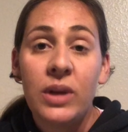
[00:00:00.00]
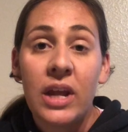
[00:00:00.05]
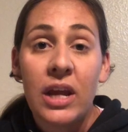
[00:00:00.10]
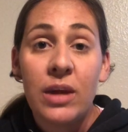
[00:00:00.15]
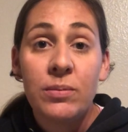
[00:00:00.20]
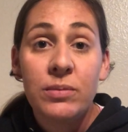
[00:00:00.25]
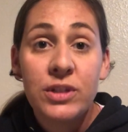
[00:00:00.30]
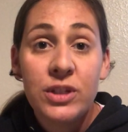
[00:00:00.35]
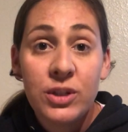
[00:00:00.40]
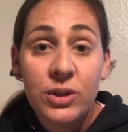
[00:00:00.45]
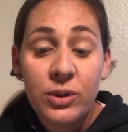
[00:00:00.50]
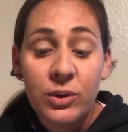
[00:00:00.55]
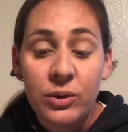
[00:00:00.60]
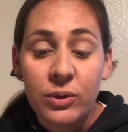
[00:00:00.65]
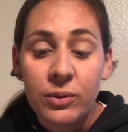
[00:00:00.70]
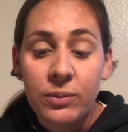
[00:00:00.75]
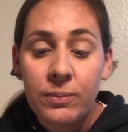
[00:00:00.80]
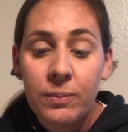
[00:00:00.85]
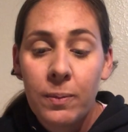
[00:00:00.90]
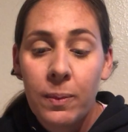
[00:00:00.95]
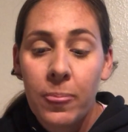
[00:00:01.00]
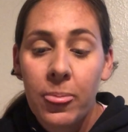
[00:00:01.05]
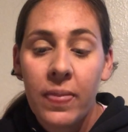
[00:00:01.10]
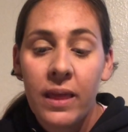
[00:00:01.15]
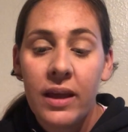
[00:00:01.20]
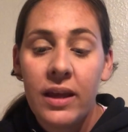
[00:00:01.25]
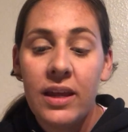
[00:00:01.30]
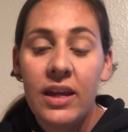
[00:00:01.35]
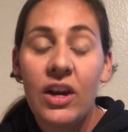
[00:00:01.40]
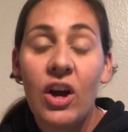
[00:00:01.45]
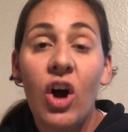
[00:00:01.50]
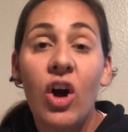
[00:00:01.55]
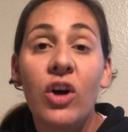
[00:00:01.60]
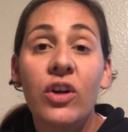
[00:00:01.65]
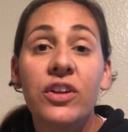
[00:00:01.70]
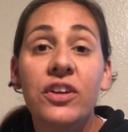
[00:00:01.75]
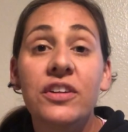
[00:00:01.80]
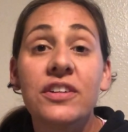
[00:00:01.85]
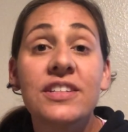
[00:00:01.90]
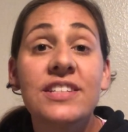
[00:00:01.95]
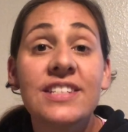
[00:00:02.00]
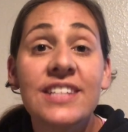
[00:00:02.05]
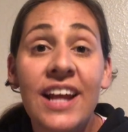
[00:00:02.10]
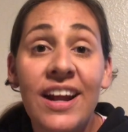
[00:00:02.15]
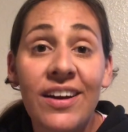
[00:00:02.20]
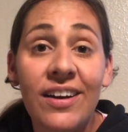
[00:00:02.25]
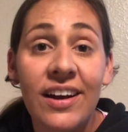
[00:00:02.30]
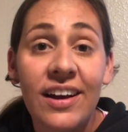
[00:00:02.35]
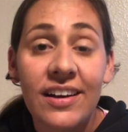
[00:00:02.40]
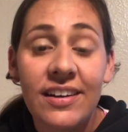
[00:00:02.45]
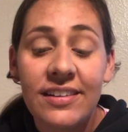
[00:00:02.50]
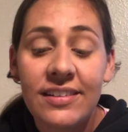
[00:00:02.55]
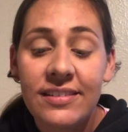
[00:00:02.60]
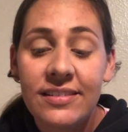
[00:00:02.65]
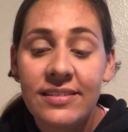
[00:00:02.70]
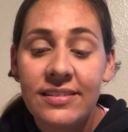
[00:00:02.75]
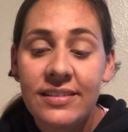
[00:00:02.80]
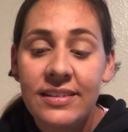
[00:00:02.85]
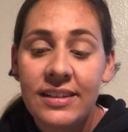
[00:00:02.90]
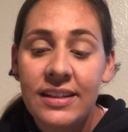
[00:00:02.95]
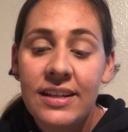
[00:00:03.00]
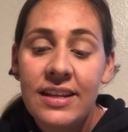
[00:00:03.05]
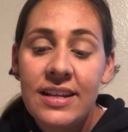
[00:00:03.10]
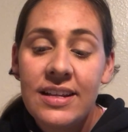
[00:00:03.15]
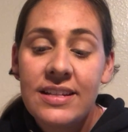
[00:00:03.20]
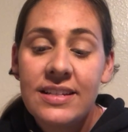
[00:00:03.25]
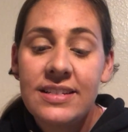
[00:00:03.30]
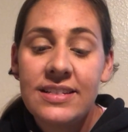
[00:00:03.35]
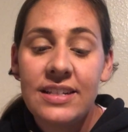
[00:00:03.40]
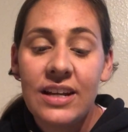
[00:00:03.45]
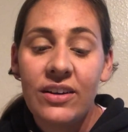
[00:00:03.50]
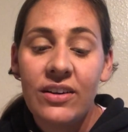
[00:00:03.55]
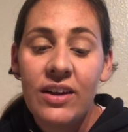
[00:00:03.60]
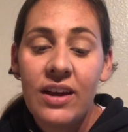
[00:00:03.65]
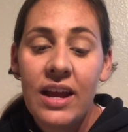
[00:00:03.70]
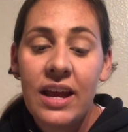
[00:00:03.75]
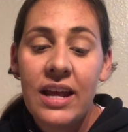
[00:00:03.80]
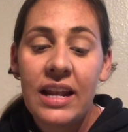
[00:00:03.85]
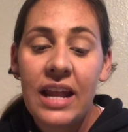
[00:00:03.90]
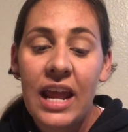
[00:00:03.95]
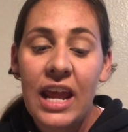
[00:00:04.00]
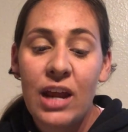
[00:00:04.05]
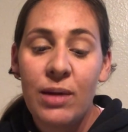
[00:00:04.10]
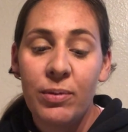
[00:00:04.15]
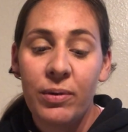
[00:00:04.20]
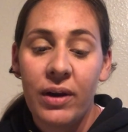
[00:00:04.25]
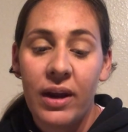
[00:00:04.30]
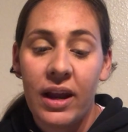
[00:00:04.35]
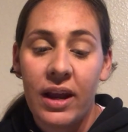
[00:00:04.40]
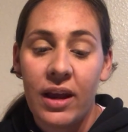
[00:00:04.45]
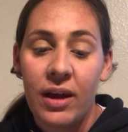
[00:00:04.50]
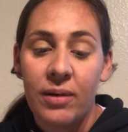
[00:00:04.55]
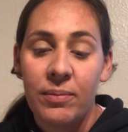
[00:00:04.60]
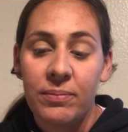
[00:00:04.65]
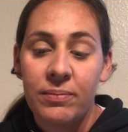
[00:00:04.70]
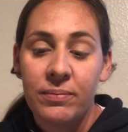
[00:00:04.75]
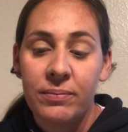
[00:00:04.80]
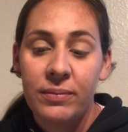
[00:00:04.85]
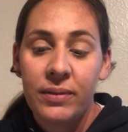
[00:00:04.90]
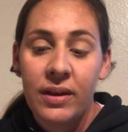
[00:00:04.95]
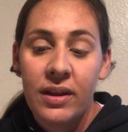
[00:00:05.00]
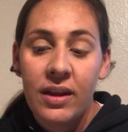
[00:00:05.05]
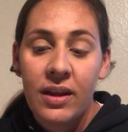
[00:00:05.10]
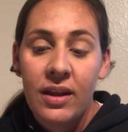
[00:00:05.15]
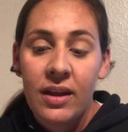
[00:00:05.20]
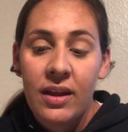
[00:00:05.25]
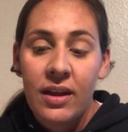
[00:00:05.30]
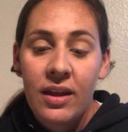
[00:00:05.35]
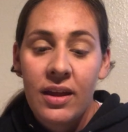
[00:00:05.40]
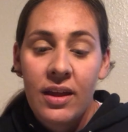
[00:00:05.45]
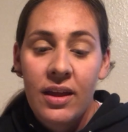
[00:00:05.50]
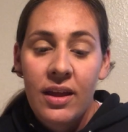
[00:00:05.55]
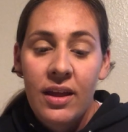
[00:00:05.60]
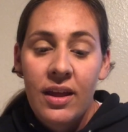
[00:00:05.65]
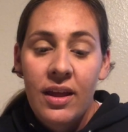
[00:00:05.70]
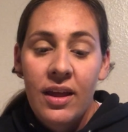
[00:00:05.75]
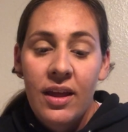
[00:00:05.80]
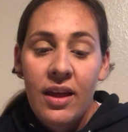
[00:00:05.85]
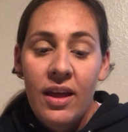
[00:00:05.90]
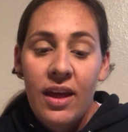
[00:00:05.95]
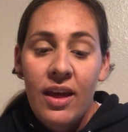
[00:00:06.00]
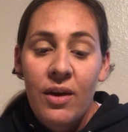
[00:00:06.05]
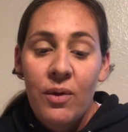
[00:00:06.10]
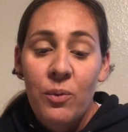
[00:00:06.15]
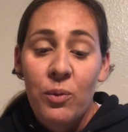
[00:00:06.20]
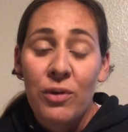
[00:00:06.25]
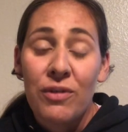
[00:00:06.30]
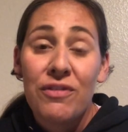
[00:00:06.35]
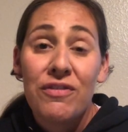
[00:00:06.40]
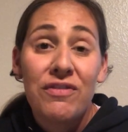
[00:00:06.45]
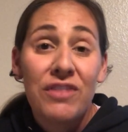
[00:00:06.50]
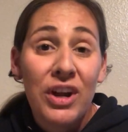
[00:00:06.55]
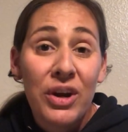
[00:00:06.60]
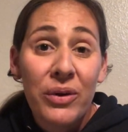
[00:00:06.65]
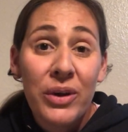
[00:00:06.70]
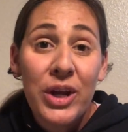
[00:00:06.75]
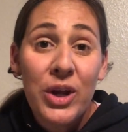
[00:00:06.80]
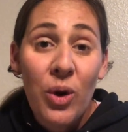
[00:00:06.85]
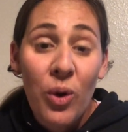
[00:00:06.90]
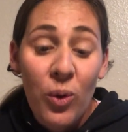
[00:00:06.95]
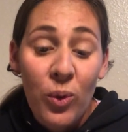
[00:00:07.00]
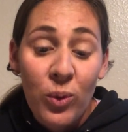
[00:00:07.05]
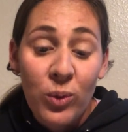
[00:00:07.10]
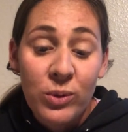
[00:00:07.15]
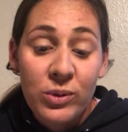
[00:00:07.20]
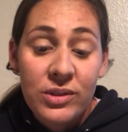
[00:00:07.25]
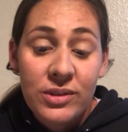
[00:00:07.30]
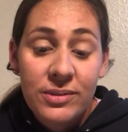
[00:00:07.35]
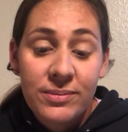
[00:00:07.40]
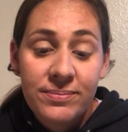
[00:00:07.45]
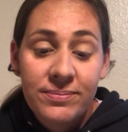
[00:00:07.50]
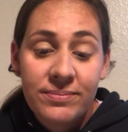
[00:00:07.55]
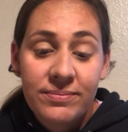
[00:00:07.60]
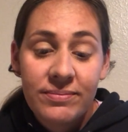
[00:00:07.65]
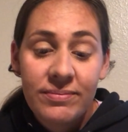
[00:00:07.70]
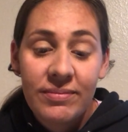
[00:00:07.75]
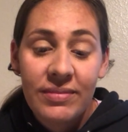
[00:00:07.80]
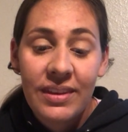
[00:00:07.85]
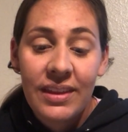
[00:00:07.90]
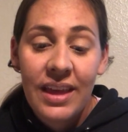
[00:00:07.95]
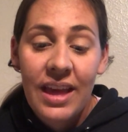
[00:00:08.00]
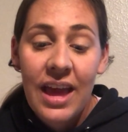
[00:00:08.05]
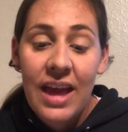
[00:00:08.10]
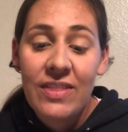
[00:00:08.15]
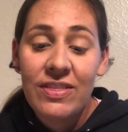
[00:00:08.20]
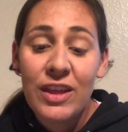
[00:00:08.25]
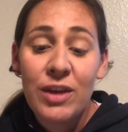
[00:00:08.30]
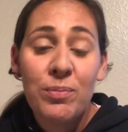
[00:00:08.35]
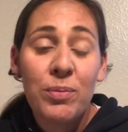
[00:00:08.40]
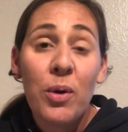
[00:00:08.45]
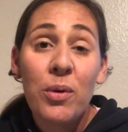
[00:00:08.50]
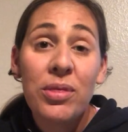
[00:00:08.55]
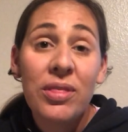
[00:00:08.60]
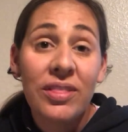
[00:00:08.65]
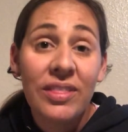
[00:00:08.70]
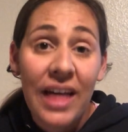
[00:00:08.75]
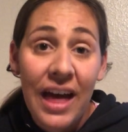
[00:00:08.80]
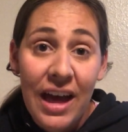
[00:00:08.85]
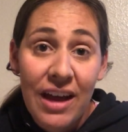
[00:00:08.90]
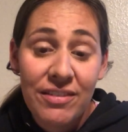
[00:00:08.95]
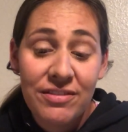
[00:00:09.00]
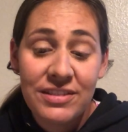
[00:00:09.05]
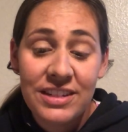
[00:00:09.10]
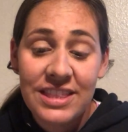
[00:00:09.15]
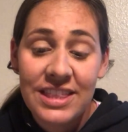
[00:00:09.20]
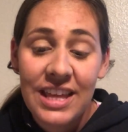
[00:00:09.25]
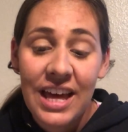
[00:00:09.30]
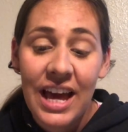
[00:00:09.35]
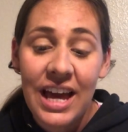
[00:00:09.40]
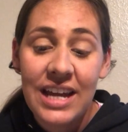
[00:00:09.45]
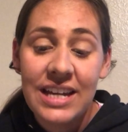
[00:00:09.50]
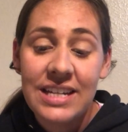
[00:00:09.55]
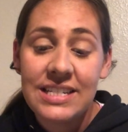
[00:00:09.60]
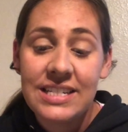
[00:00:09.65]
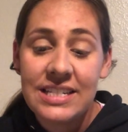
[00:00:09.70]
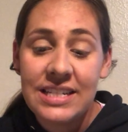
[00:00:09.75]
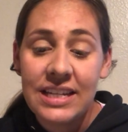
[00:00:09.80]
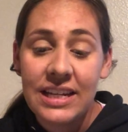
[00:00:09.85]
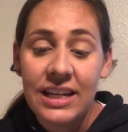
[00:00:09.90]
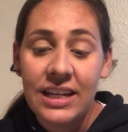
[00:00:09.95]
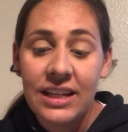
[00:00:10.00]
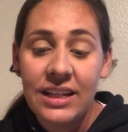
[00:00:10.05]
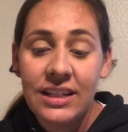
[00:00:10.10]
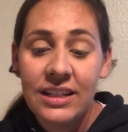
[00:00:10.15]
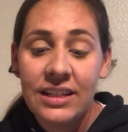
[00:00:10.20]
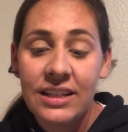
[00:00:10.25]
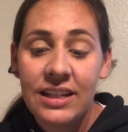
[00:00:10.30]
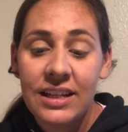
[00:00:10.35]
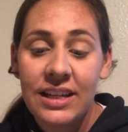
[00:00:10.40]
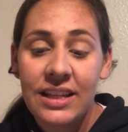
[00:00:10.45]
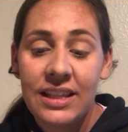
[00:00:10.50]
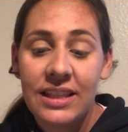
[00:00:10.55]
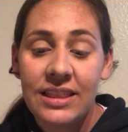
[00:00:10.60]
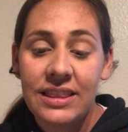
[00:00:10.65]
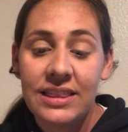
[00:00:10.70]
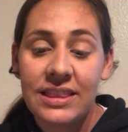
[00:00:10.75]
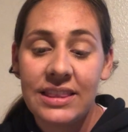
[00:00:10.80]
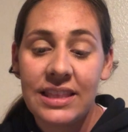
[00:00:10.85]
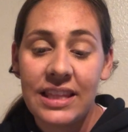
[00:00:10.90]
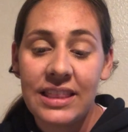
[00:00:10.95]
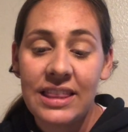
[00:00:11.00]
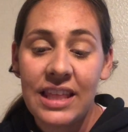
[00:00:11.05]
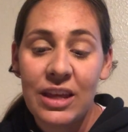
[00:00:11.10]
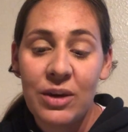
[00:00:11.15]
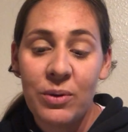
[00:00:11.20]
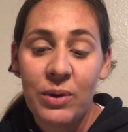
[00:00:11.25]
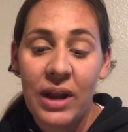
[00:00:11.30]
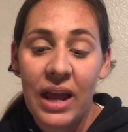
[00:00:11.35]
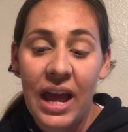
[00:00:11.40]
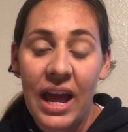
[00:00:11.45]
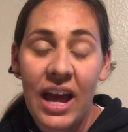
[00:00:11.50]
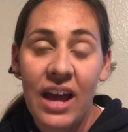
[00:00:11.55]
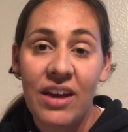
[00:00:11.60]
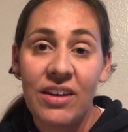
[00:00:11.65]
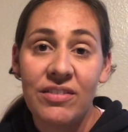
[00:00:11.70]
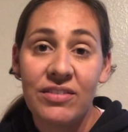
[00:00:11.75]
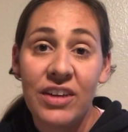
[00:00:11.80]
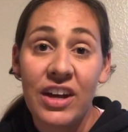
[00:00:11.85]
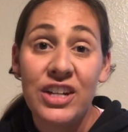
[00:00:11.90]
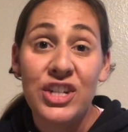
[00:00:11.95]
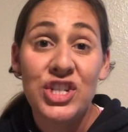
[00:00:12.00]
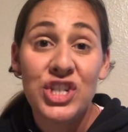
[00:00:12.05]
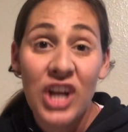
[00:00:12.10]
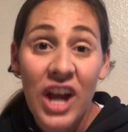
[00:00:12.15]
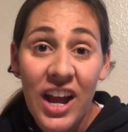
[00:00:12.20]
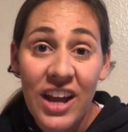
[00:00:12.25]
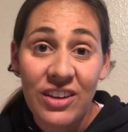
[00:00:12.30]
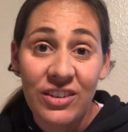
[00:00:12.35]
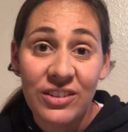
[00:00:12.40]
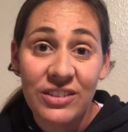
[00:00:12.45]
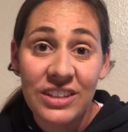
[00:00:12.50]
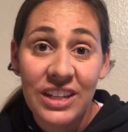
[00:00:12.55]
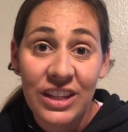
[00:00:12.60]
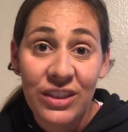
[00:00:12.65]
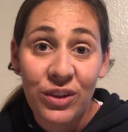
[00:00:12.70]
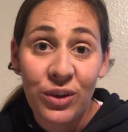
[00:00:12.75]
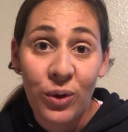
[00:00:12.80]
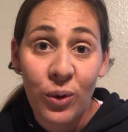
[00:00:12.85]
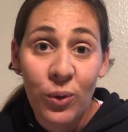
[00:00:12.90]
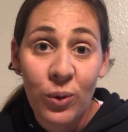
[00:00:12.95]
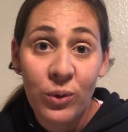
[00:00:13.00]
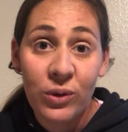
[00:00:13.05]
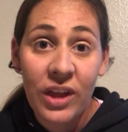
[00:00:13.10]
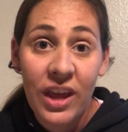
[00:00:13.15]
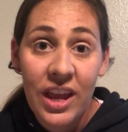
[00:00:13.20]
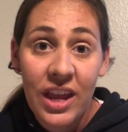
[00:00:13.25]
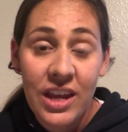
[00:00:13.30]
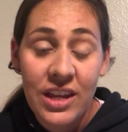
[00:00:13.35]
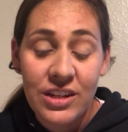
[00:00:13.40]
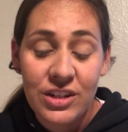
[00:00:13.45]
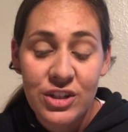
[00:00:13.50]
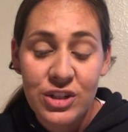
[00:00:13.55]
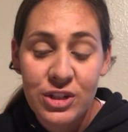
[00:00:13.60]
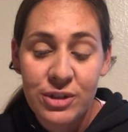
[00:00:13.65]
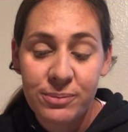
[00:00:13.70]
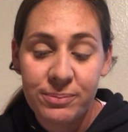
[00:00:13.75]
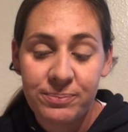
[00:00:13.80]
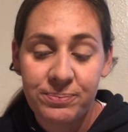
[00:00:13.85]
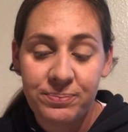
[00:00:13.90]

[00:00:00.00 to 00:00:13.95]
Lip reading: name too. He called her Sarah. Sarah and Abraham were very old, and they both laughed at the idea that they would have a child in their old age.